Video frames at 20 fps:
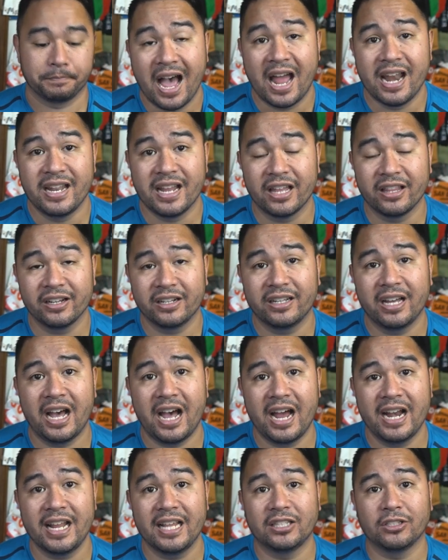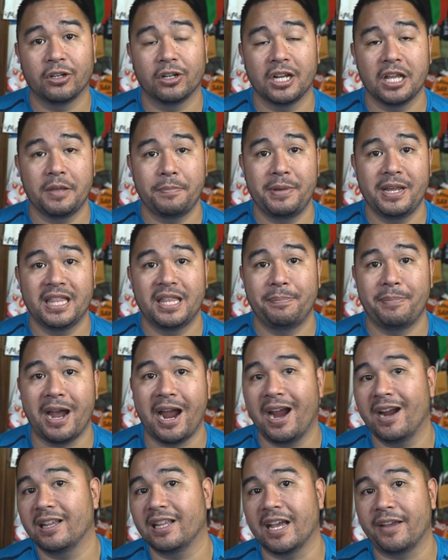Another con is going to be the
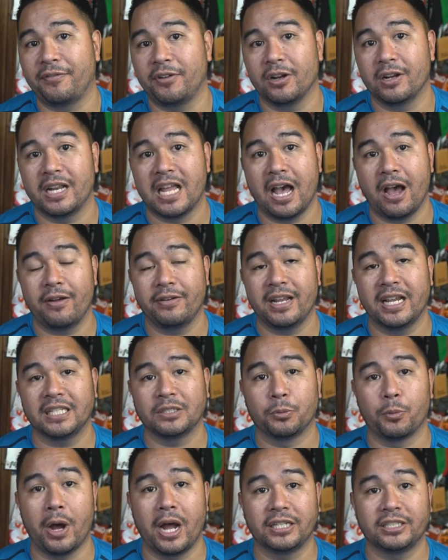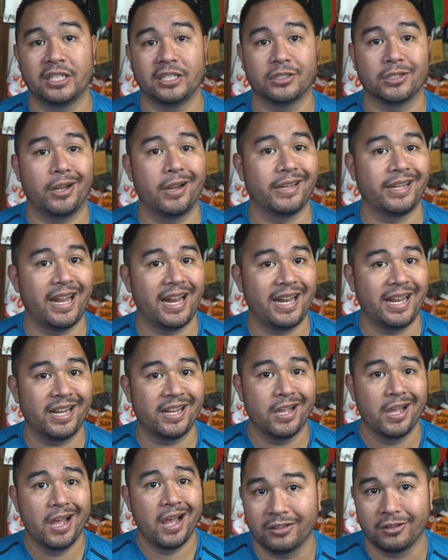battery life. You know, nowadays watches are
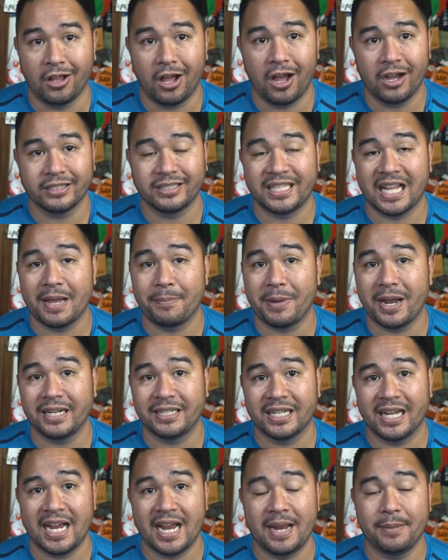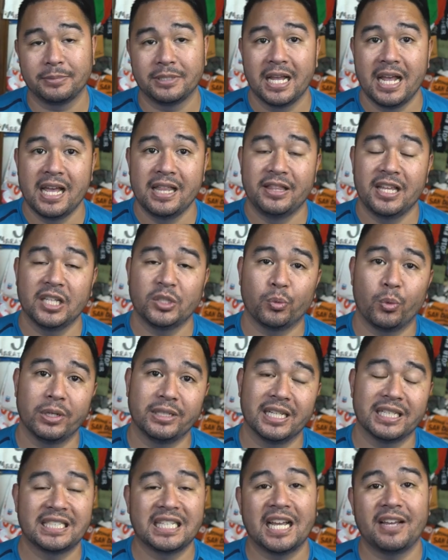getting long standby times. This one
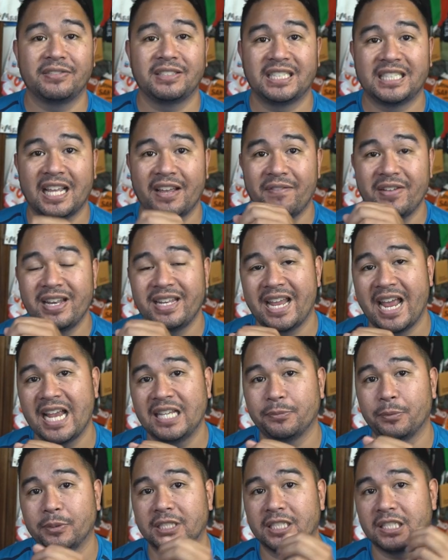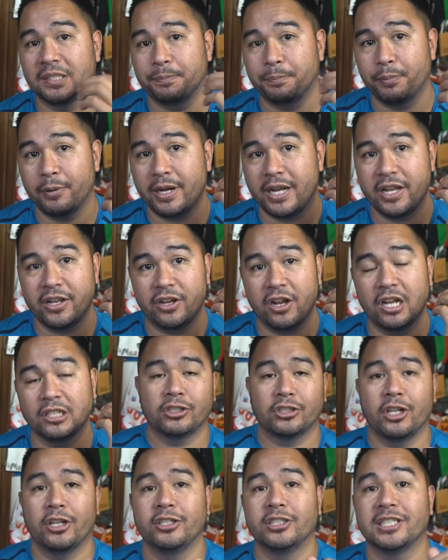does have 7 days, which is pretty good.
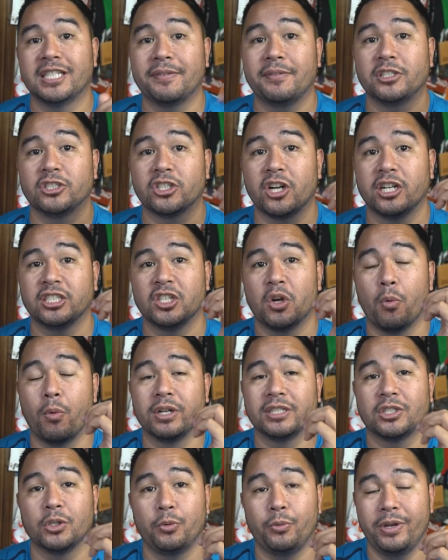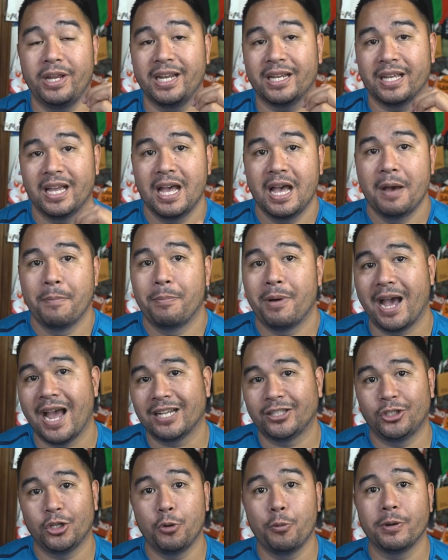So you just have to charge it once a week, but I
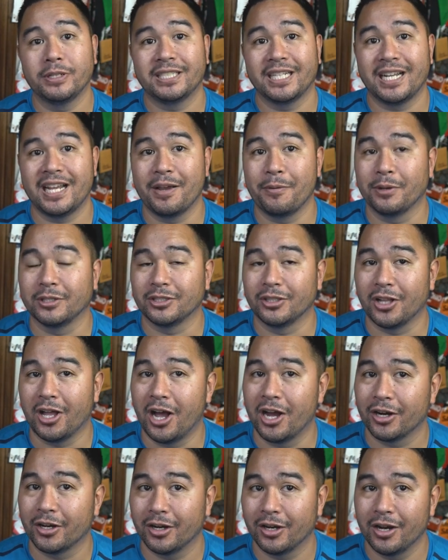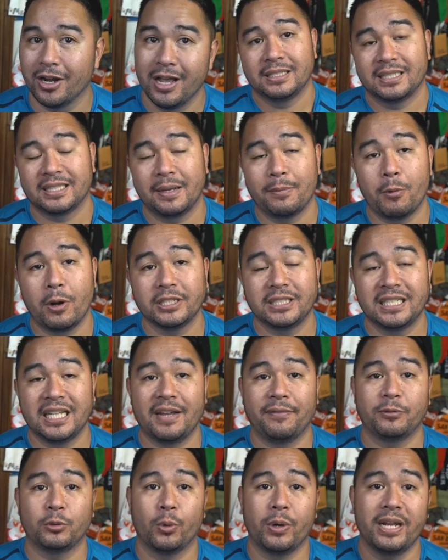do wish that it was longer. Some watches
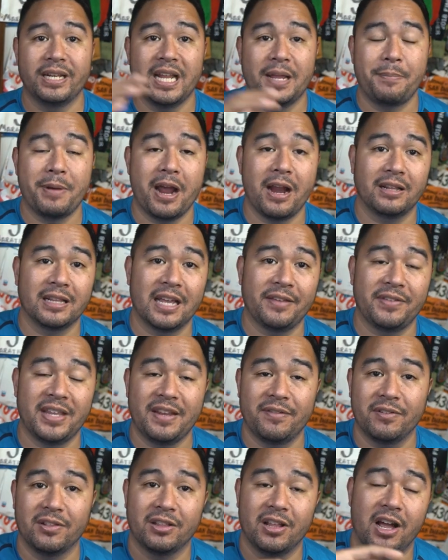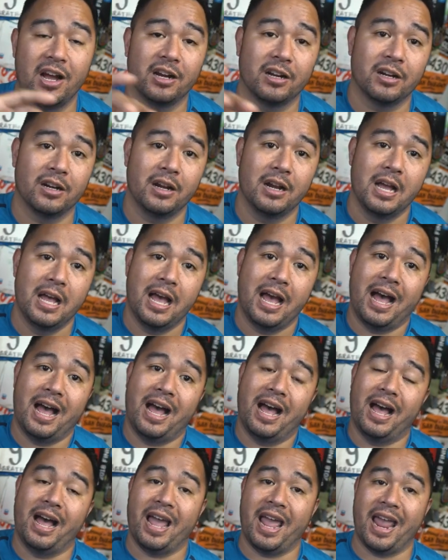have 20-day battery life, even longer.
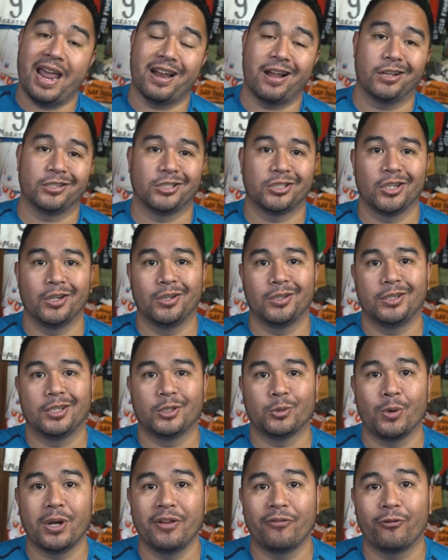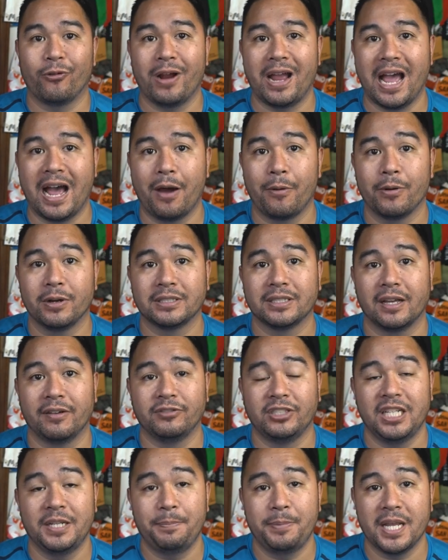And also the 24 hours
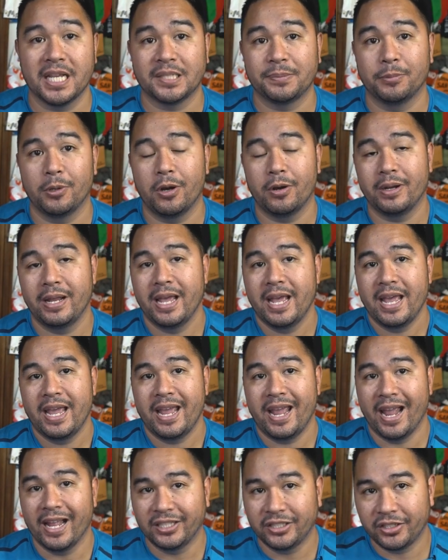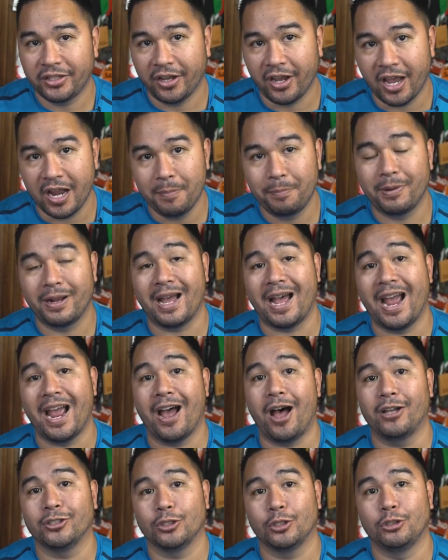of GPS mode, it's good, but I
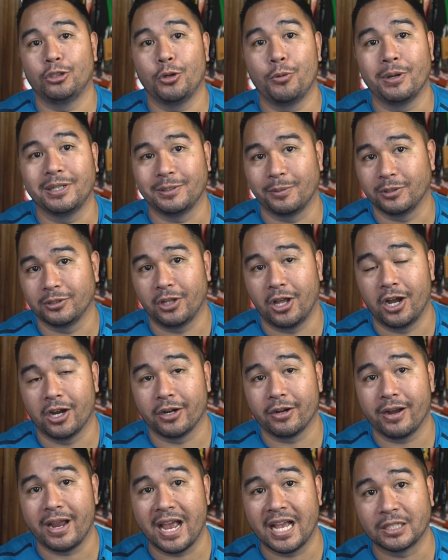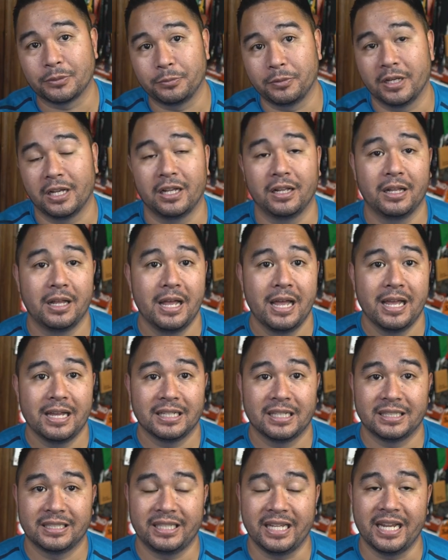also do wish it was longer as well,
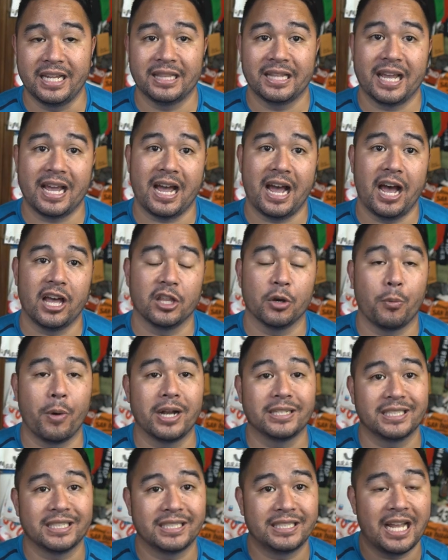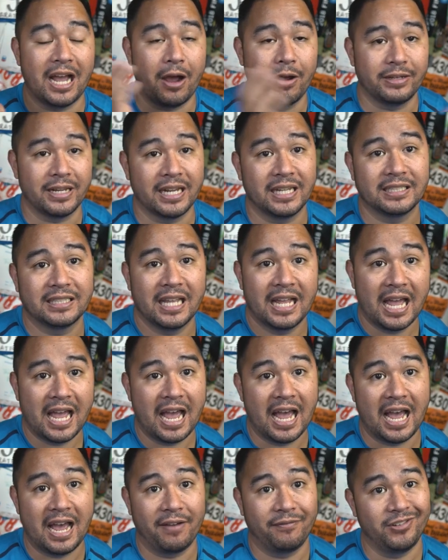seeing that other watches nowadays
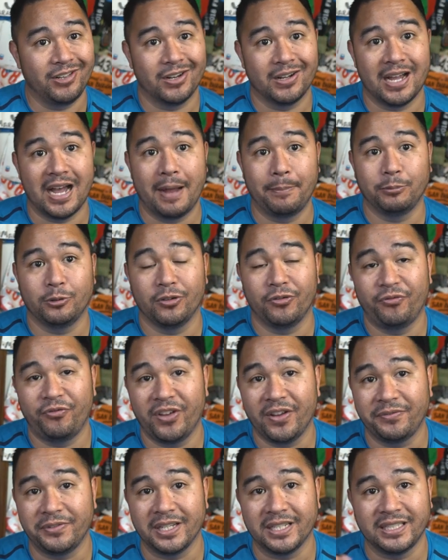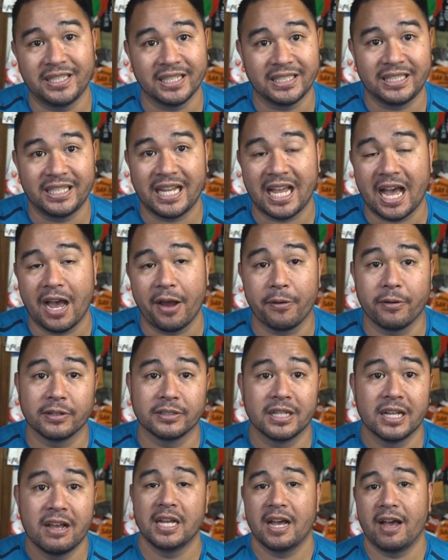have, you know, up to 50, 60
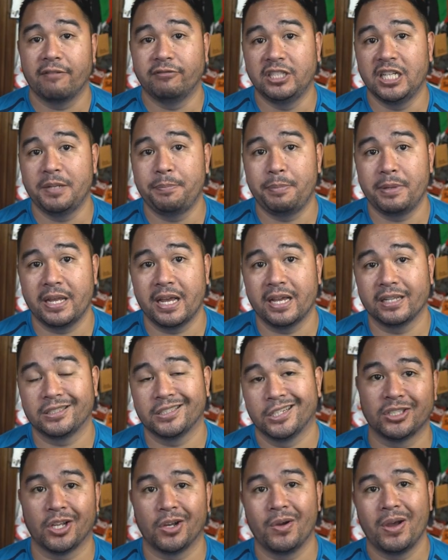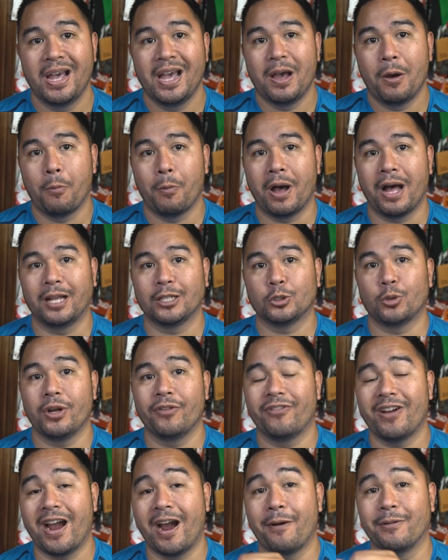hours of GPS. So while
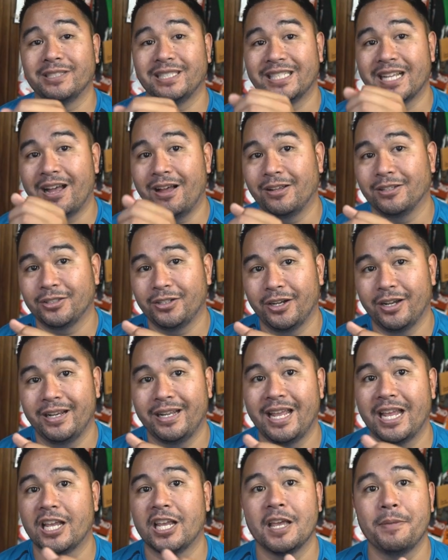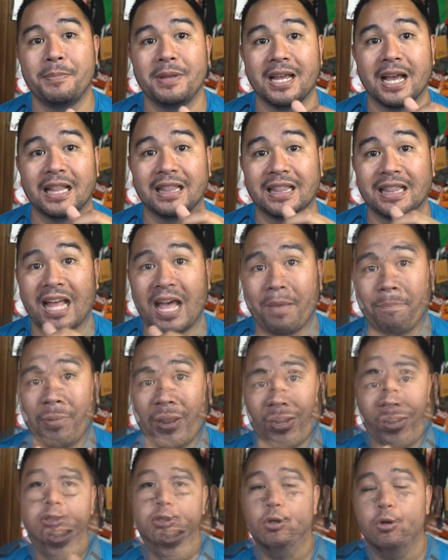24 hours sounds good, it could be a lot
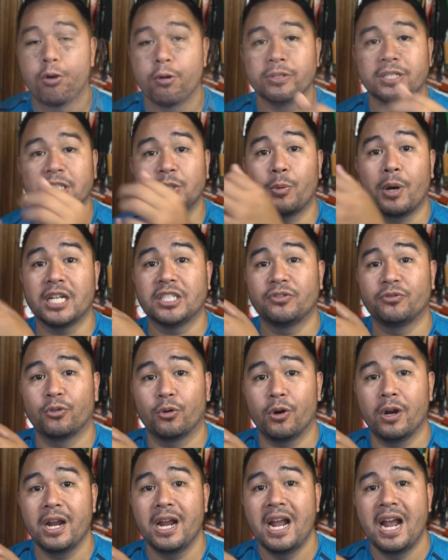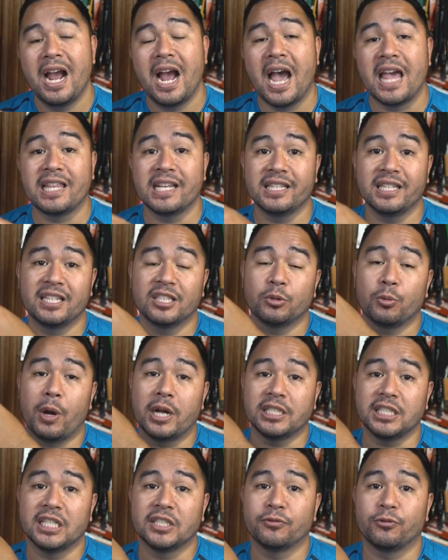better. So who is this watch for? I think that this
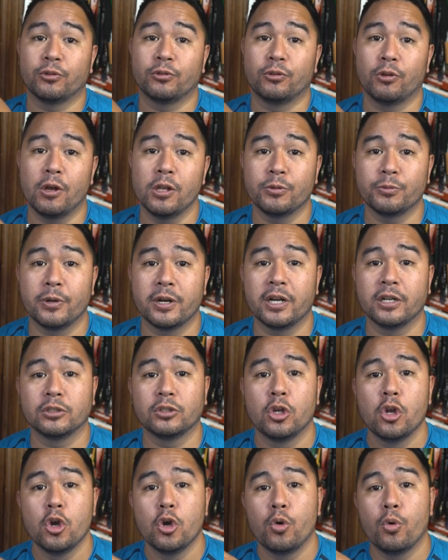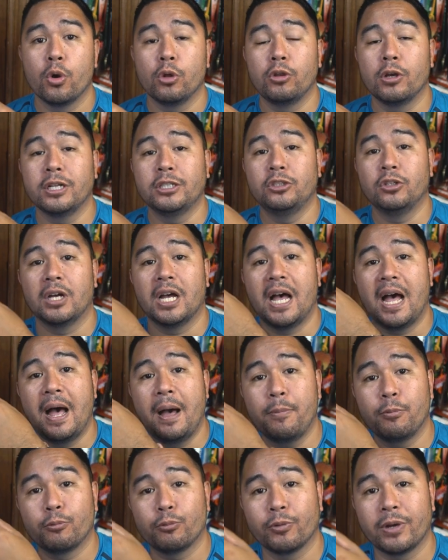watch is for those runners who are looking to
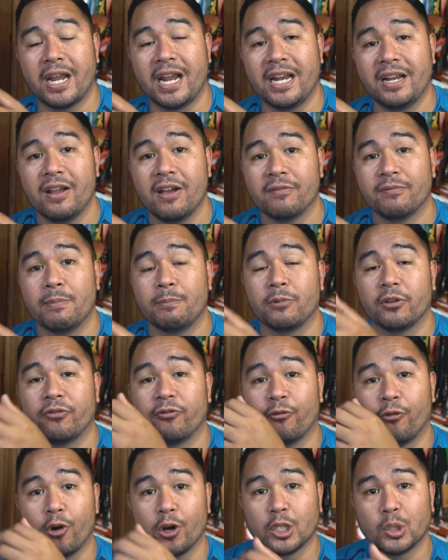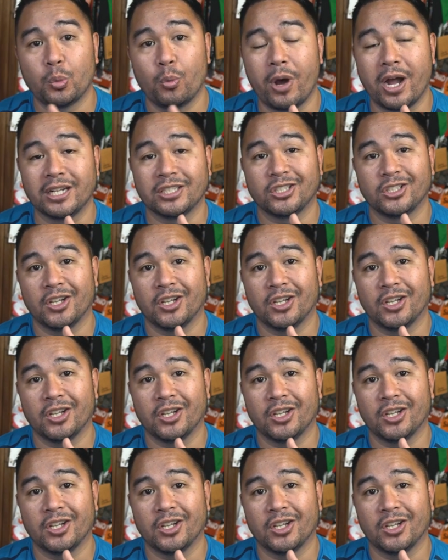upgrade from the first watch.